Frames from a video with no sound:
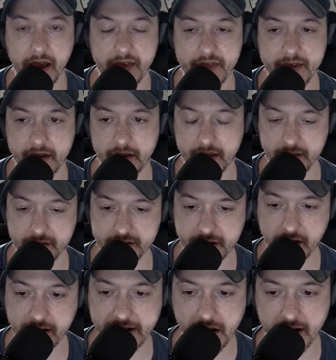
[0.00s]
and the the
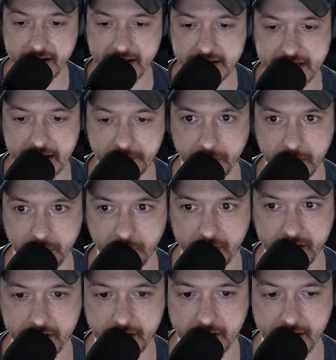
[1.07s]
target audience I really
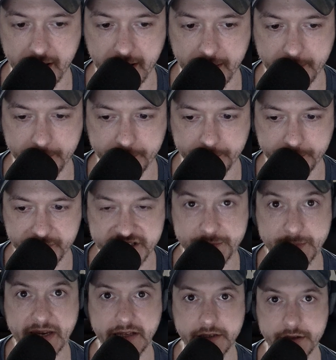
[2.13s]
wanna um,
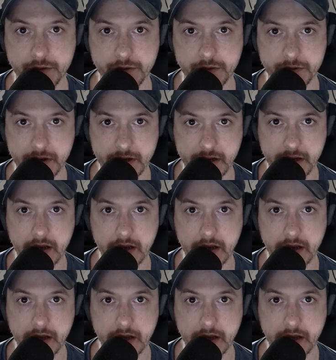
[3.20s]
speak to